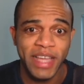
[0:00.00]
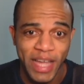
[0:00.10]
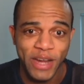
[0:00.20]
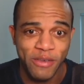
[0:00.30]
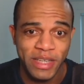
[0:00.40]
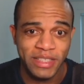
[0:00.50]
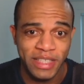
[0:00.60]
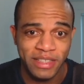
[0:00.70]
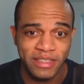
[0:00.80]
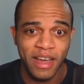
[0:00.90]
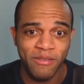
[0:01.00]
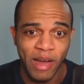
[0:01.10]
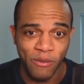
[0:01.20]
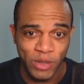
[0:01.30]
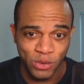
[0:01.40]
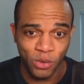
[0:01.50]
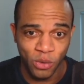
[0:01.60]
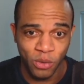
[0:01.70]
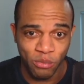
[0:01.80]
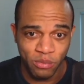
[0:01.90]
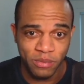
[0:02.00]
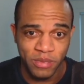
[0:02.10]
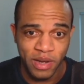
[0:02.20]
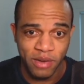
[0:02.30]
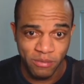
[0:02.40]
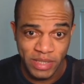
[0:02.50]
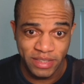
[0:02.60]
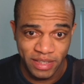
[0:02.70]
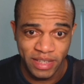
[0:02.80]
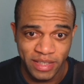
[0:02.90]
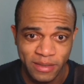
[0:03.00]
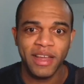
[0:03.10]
increases that we saw recently.